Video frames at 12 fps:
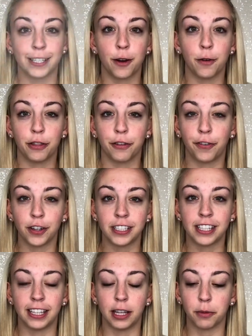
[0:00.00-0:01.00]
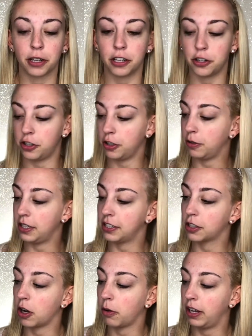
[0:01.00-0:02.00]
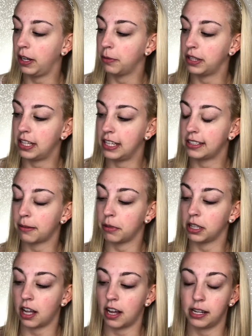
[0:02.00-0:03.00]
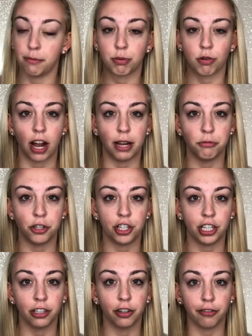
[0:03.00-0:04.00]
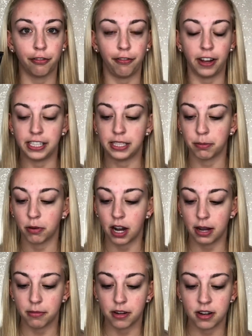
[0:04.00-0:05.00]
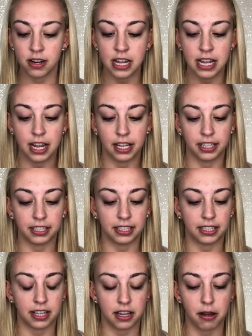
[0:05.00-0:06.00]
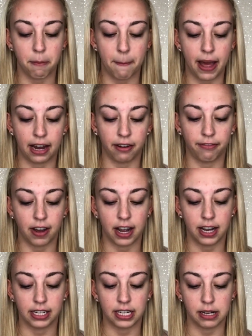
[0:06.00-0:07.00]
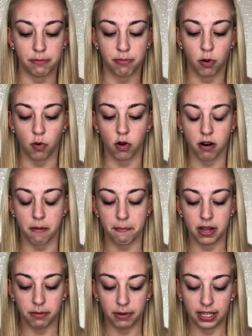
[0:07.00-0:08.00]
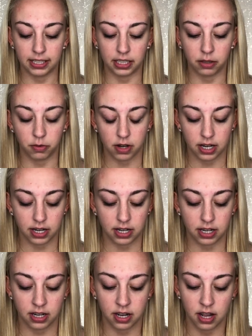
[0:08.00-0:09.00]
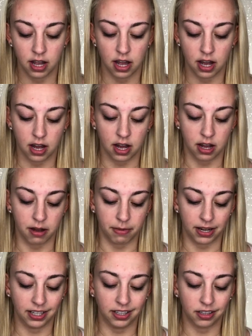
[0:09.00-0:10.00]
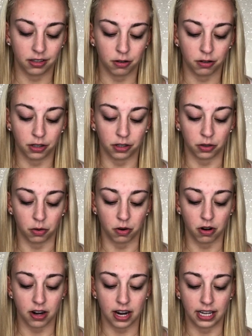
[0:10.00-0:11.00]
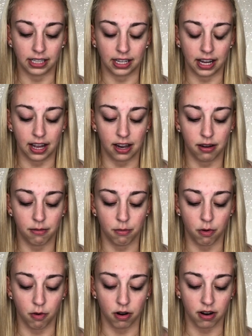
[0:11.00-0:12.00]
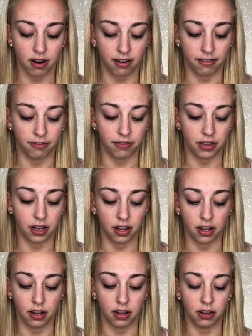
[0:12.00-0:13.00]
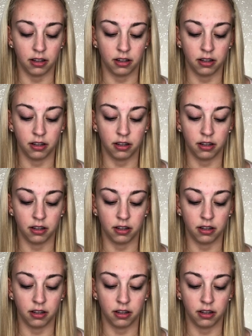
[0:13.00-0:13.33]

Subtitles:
so the first thing that we're going to do is go in with this Milani Prime Shield Face Primer, and this is the mattifying and pore minimizing one. I need to go to the store and get more of the